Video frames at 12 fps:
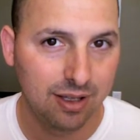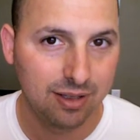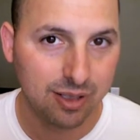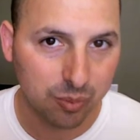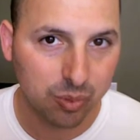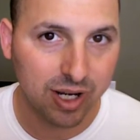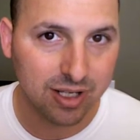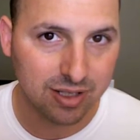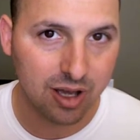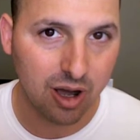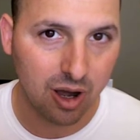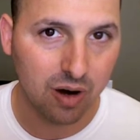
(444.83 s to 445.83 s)
to embrace
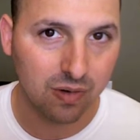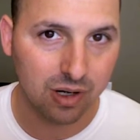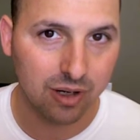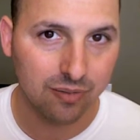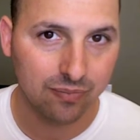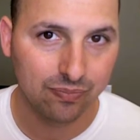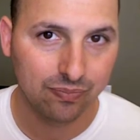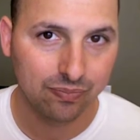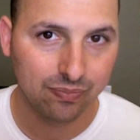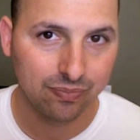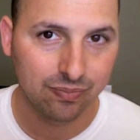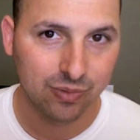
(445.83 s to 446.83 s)
the horror,
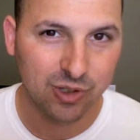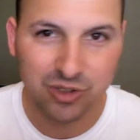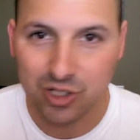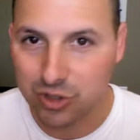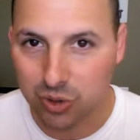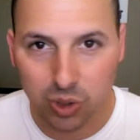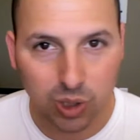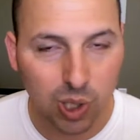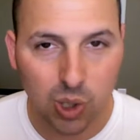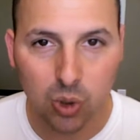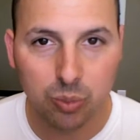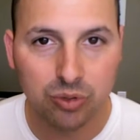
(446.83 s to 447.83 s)
the digital
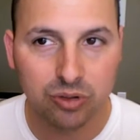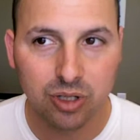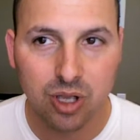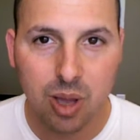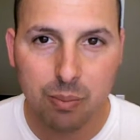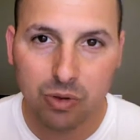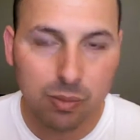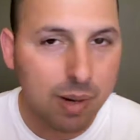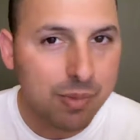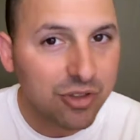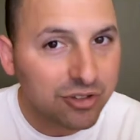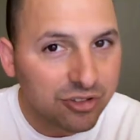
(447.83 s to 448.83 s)
globes. But
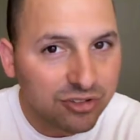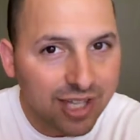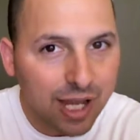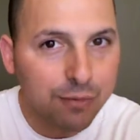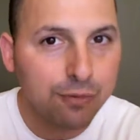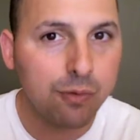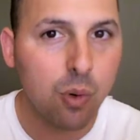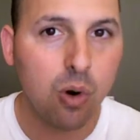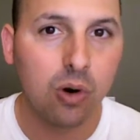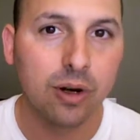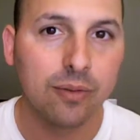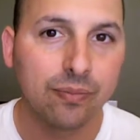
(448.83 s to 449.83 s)
remember, this is day
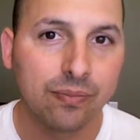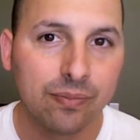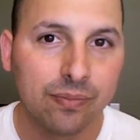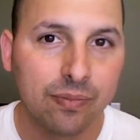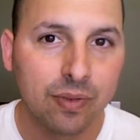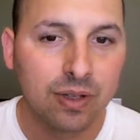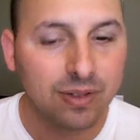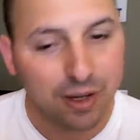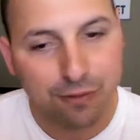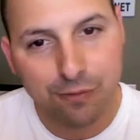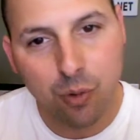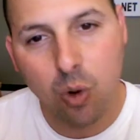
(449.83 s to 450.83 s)
4
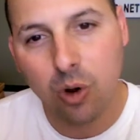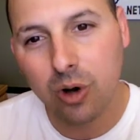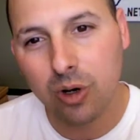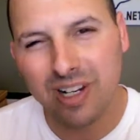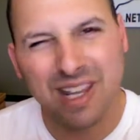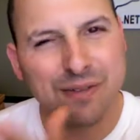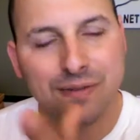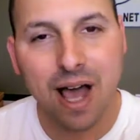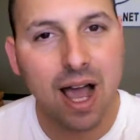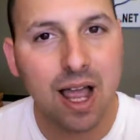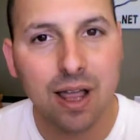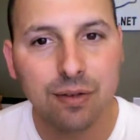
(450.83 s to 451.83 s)
or day
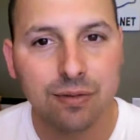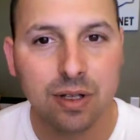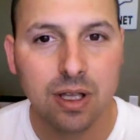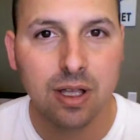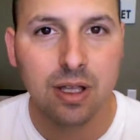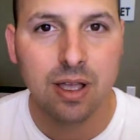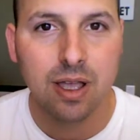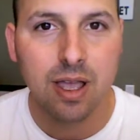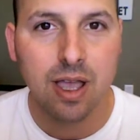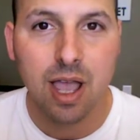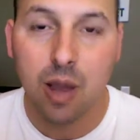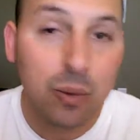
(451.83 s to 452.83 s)
5.
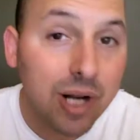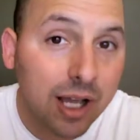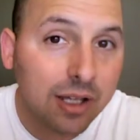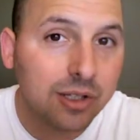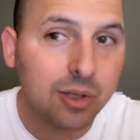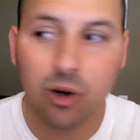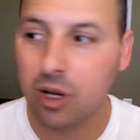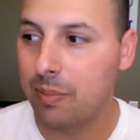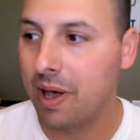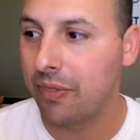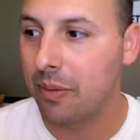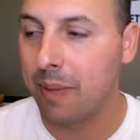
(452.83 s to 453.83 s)
And we're not going to talk
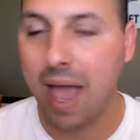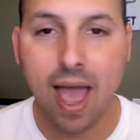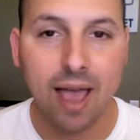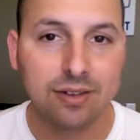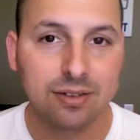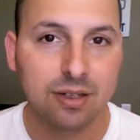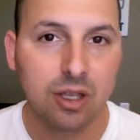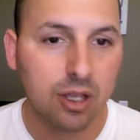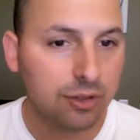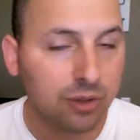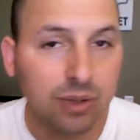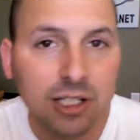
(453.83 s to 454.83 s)
about the
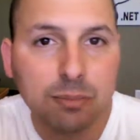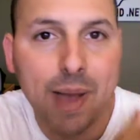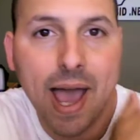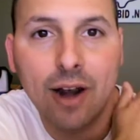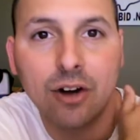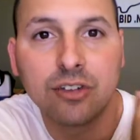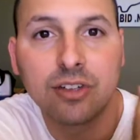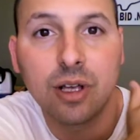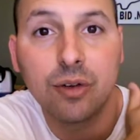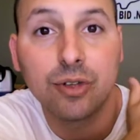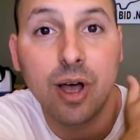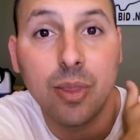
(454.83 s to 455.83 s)
past. So let's pat
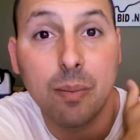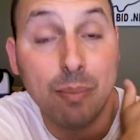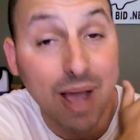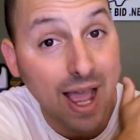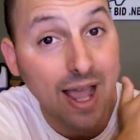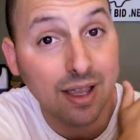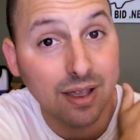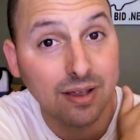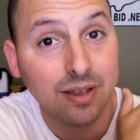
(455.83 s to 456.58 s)
ourselves on the back.